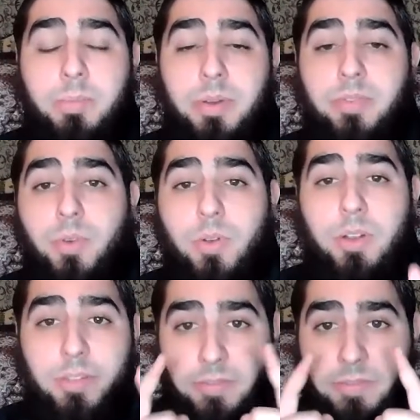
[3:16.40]

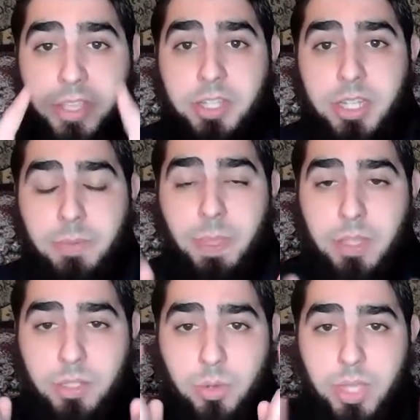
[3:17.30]
before vision.
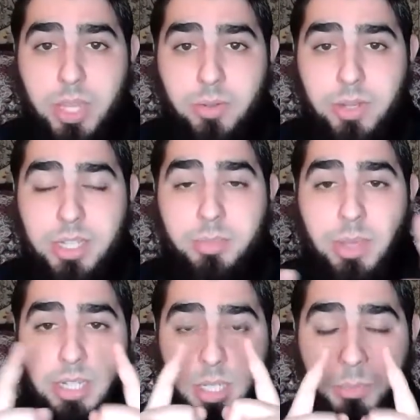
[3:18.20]
So hearing is
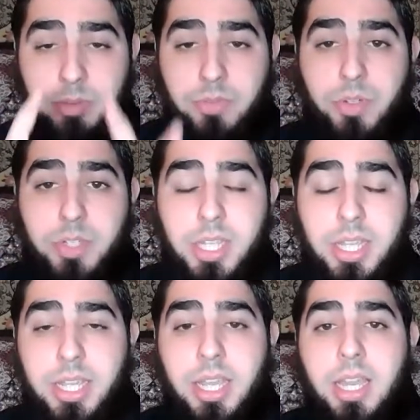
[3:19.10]
mentioned before
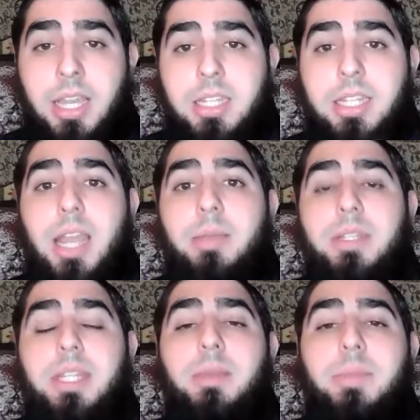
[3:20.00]
seeing time
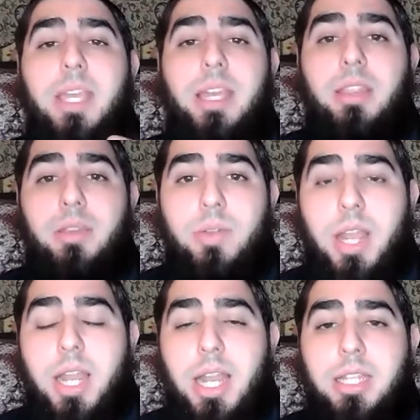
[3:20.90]
and time again in the
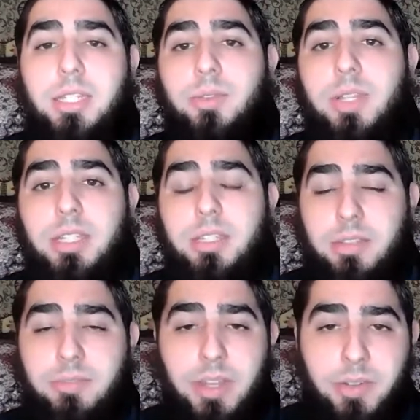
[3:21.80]
Quran as it relates
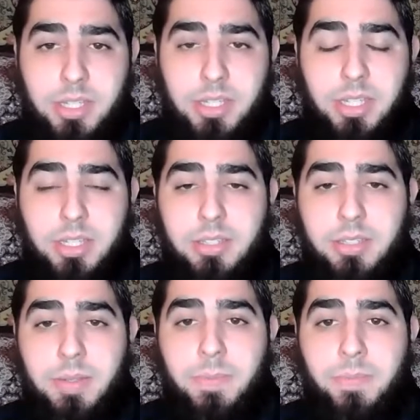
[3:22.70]
to various things.
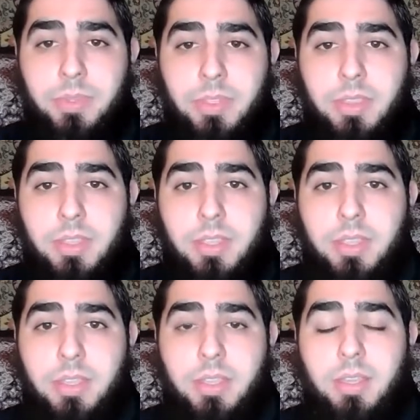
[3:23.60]

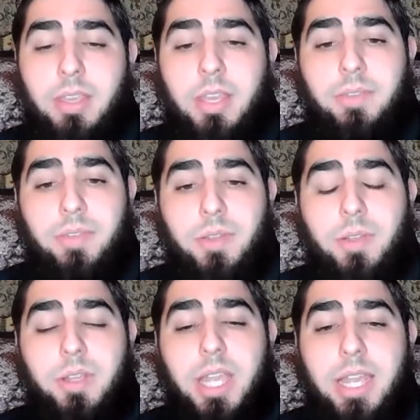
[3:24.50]
If you
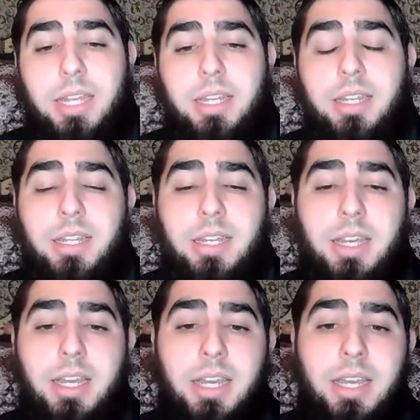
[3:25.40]
look at
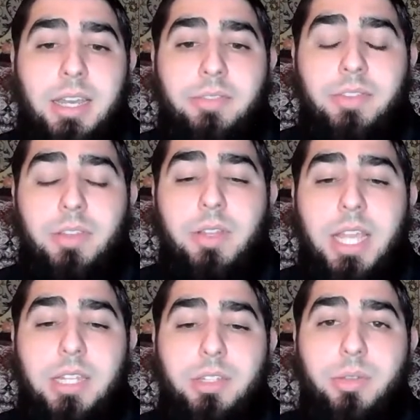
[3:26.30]
Surah
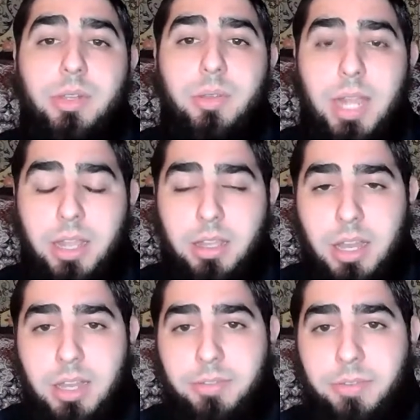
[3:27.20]

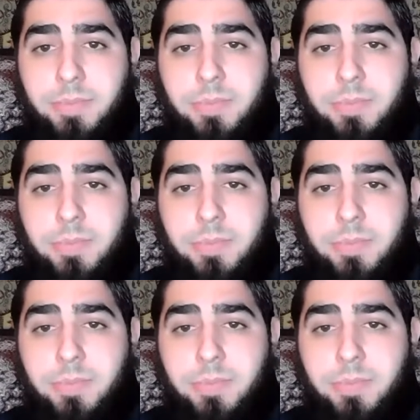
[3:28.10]
Al-Ahqaf,